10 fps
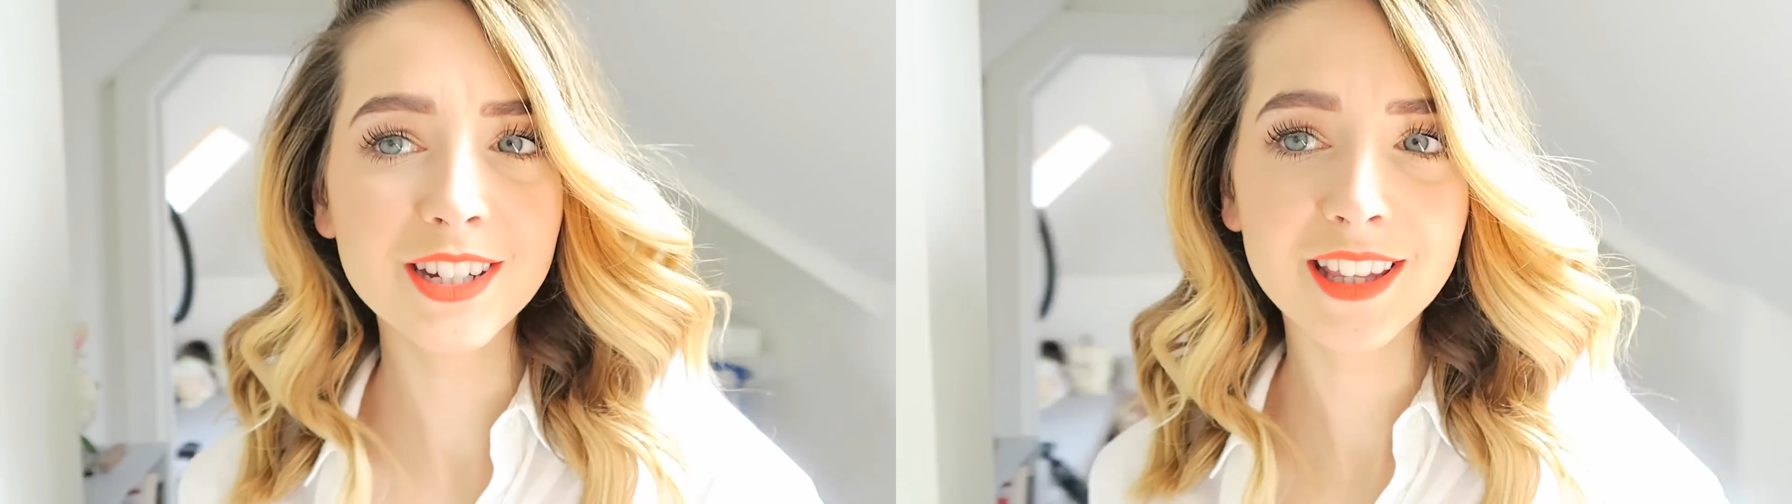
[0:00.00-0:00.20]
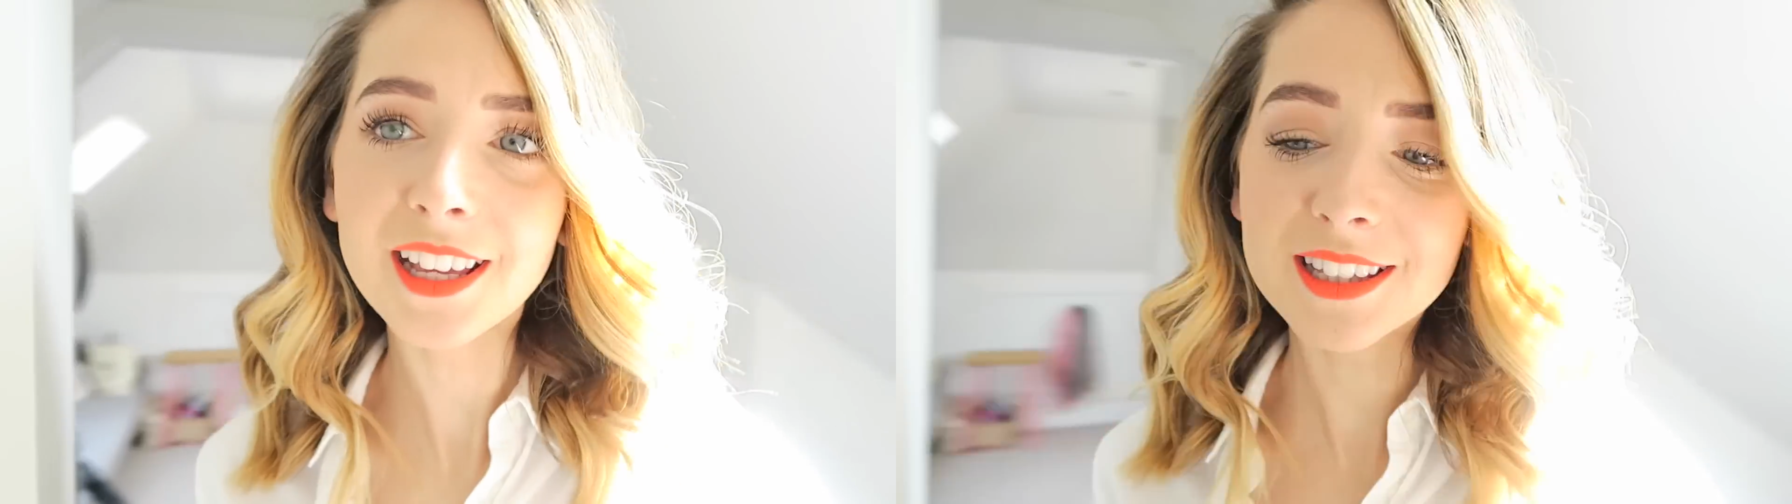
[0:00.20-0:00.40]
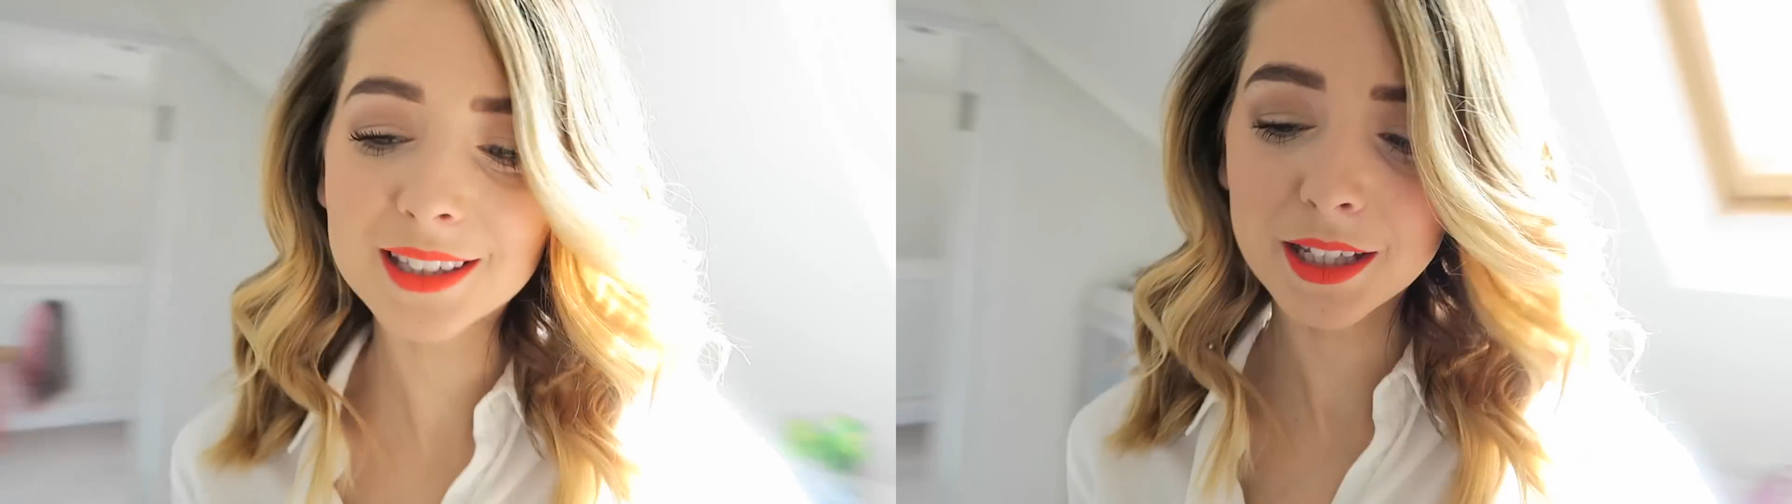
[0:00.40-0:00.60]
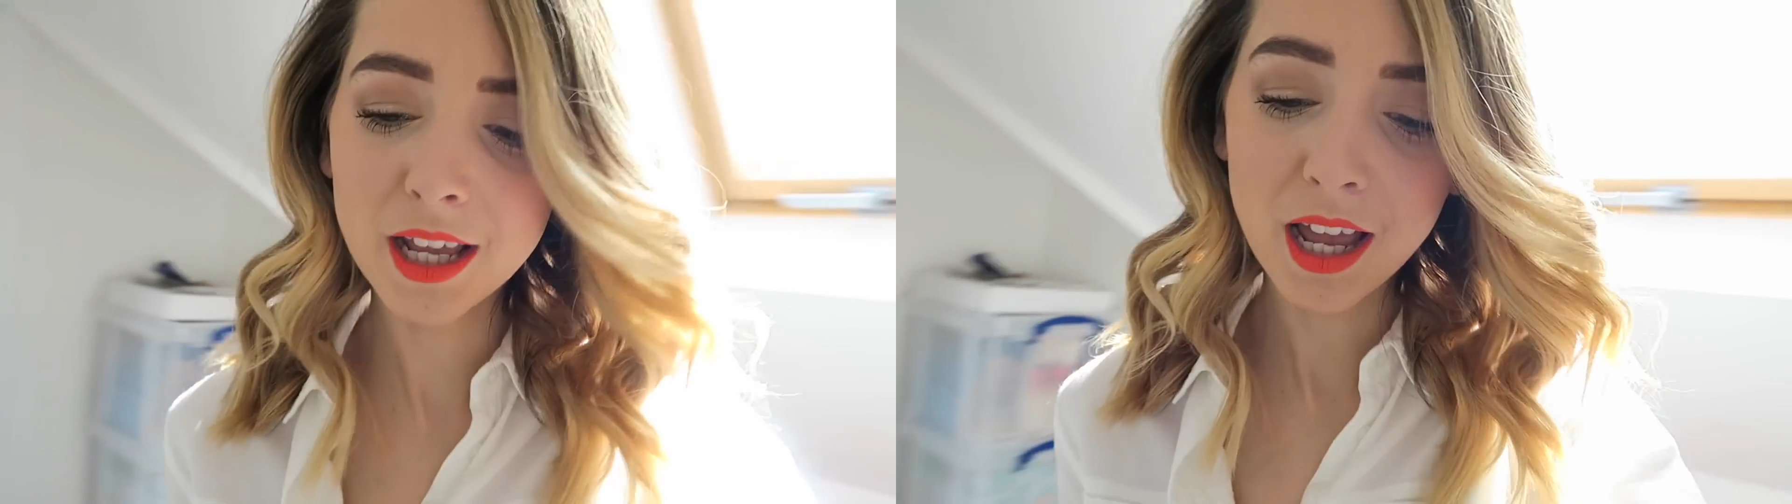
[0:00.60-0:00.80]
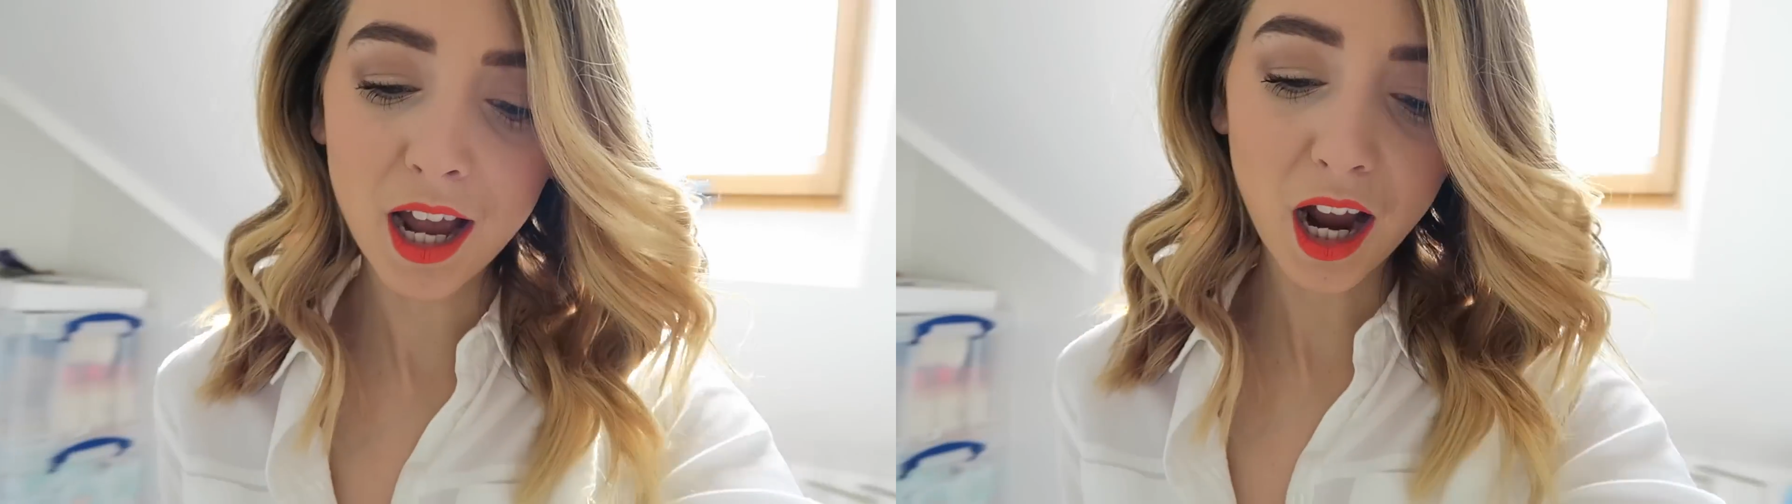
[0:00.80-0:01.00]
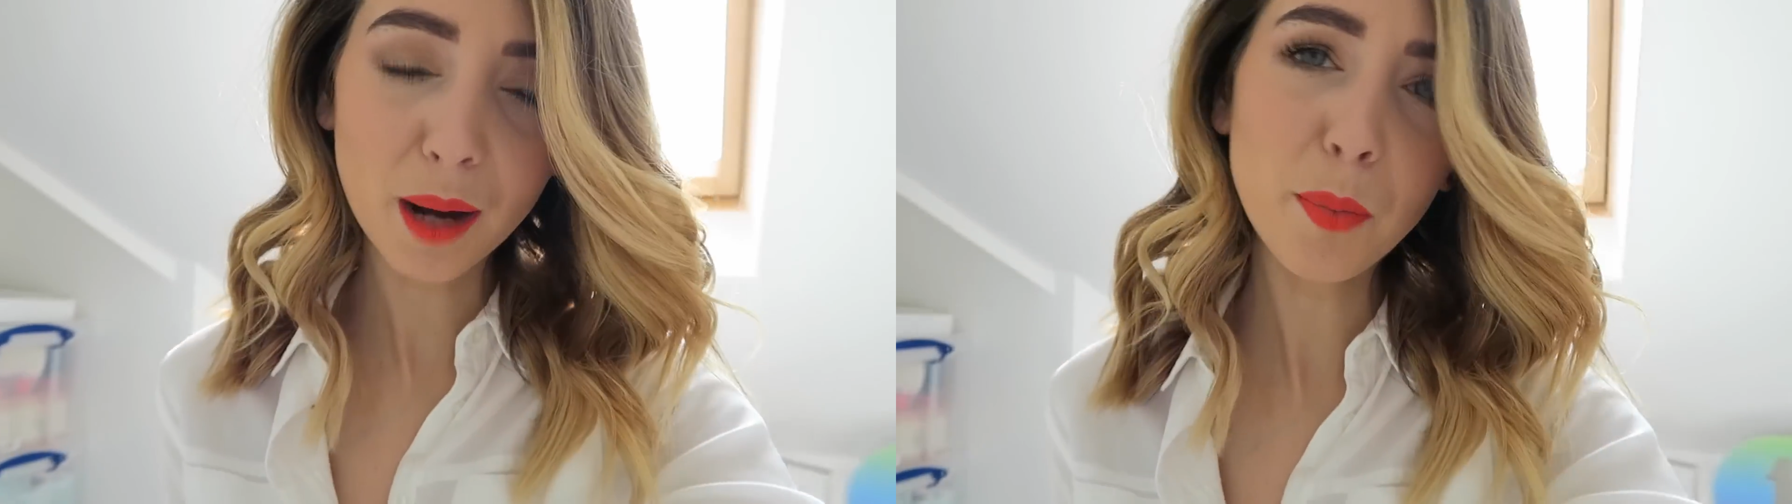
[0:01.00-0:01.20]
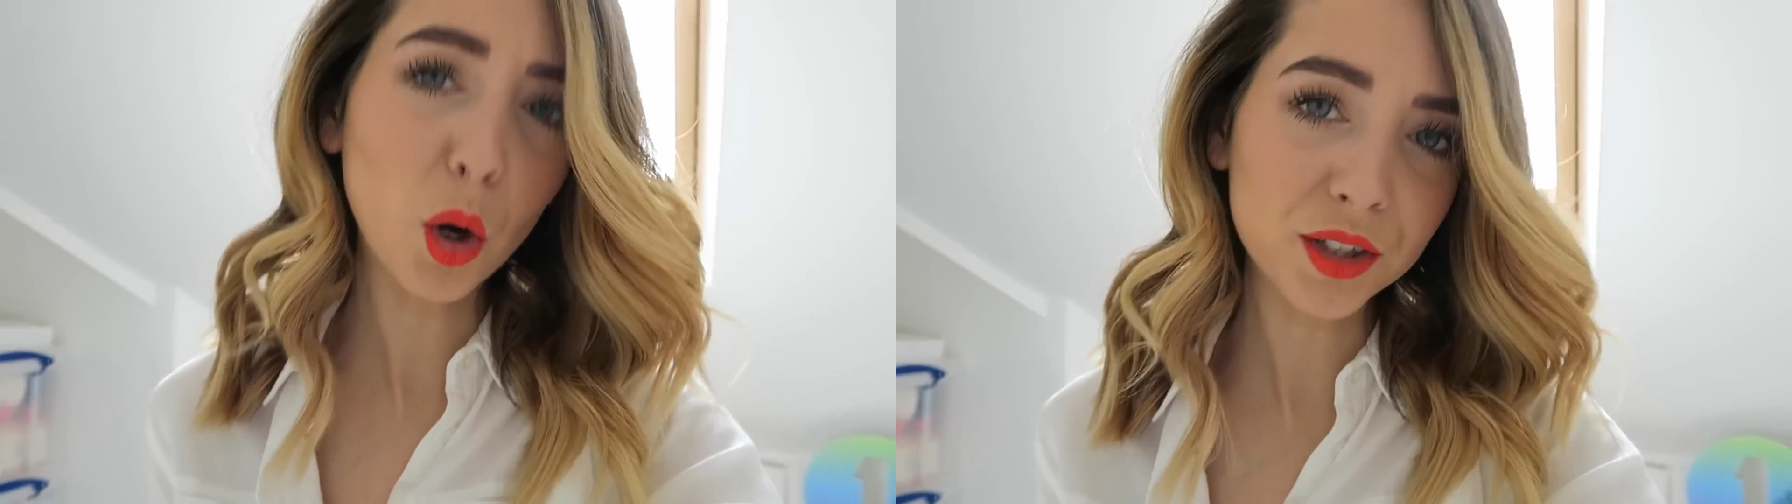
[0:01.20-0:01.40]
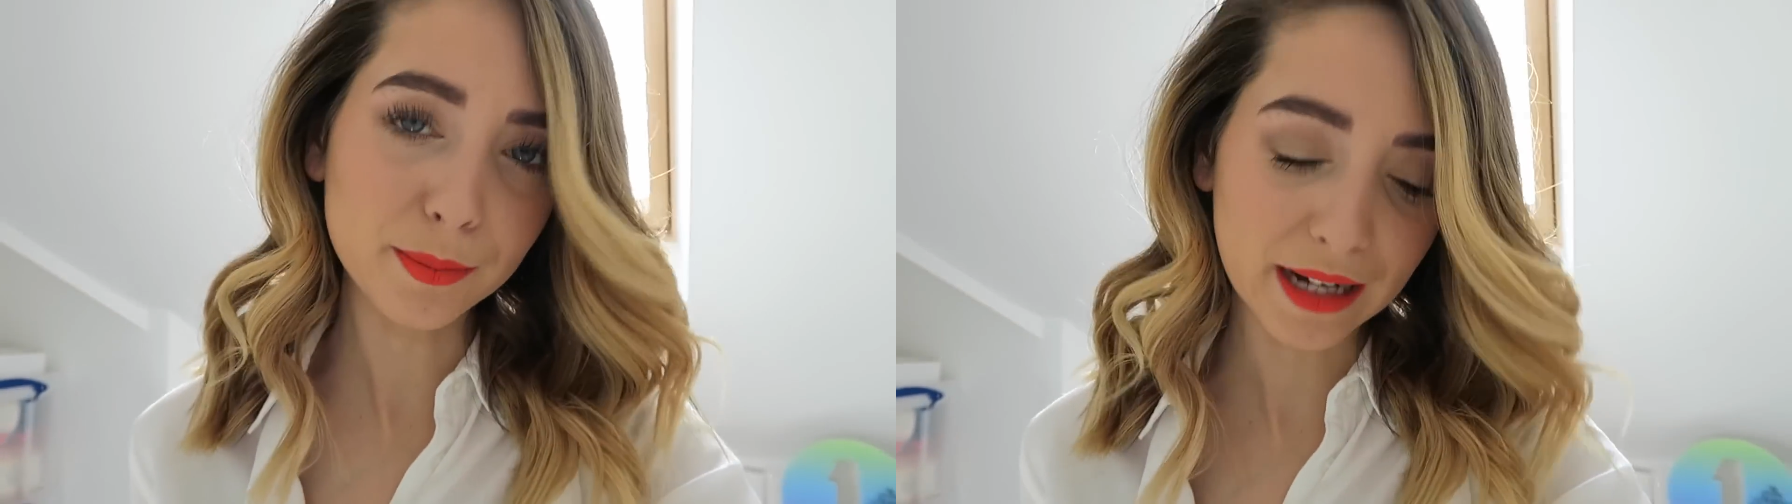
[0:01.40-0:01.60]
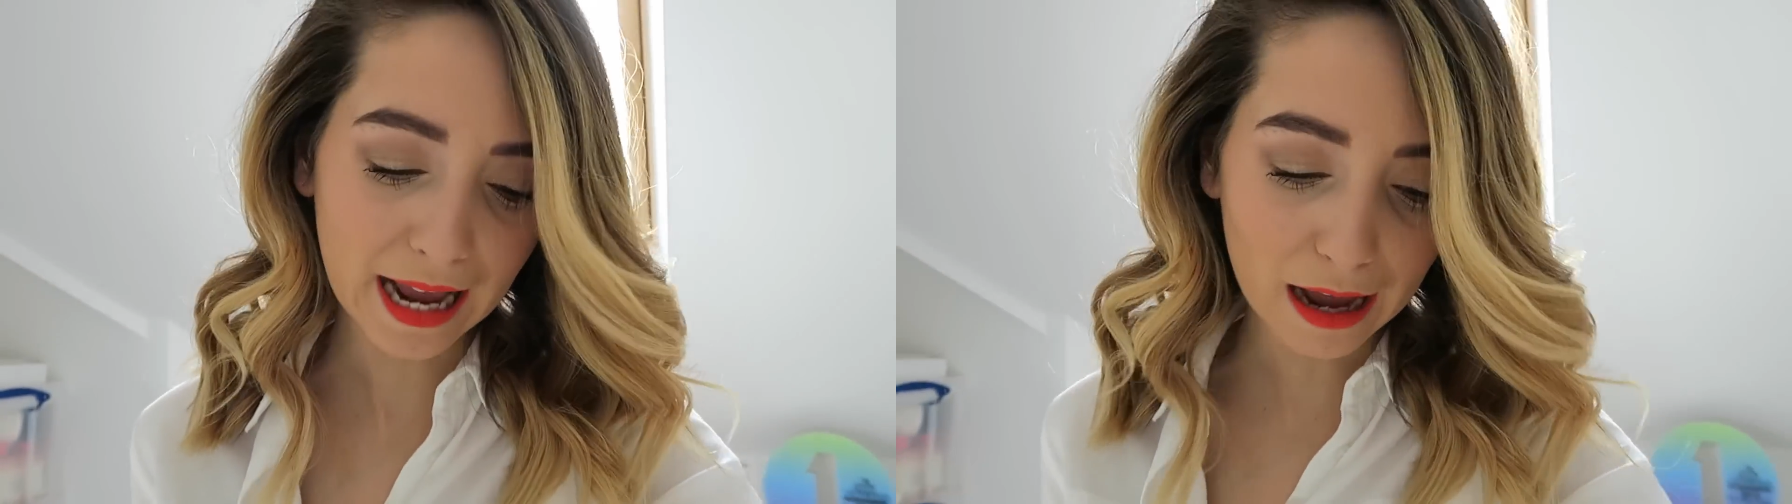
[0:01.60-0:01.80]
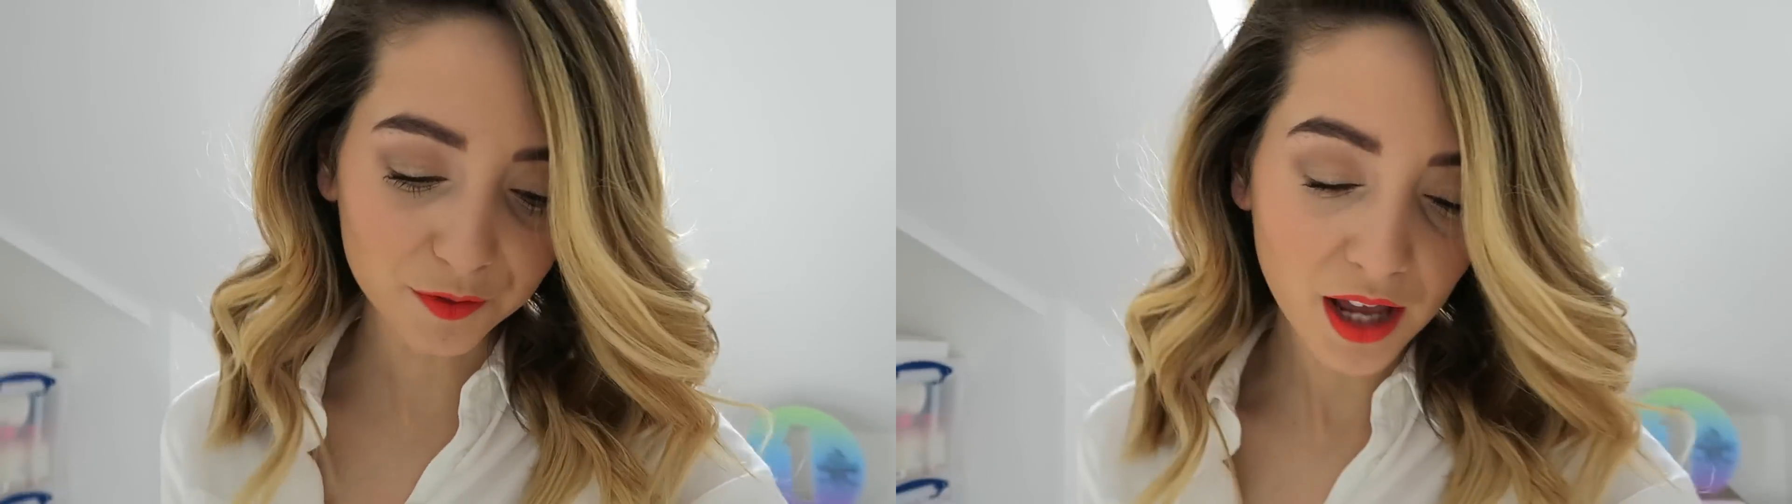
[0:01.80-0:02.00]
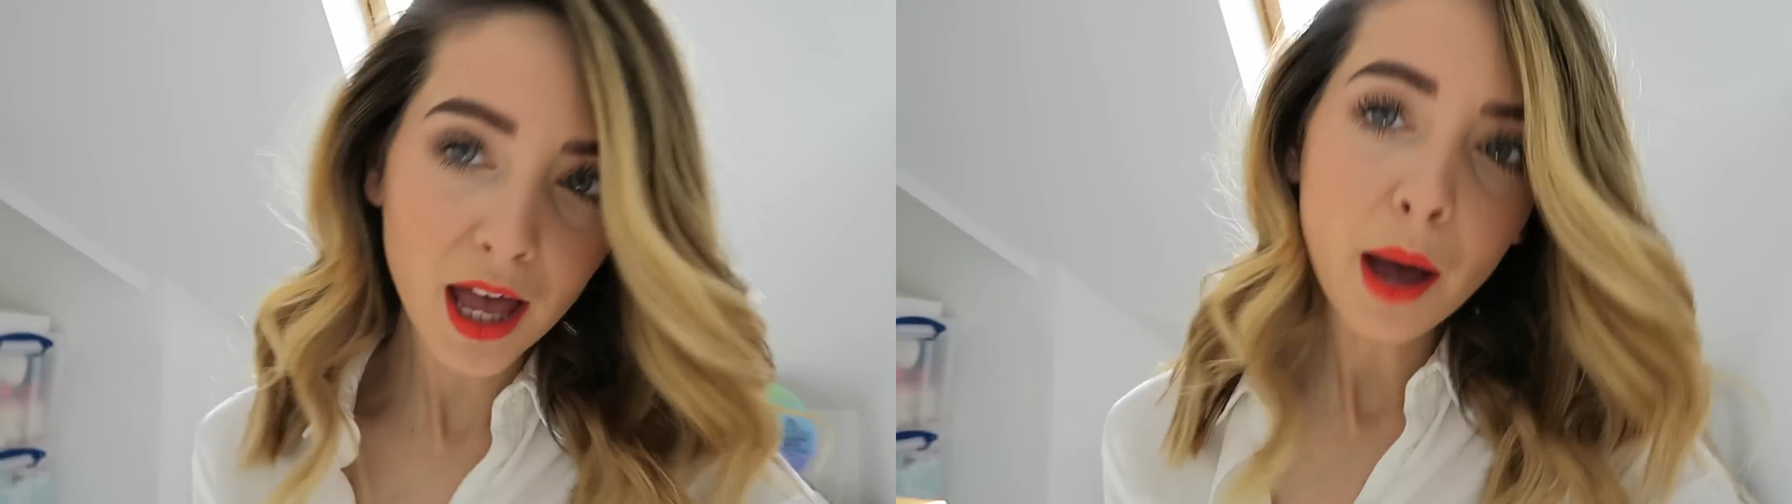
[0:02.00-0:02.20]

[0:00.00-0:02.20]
this. I possibly have.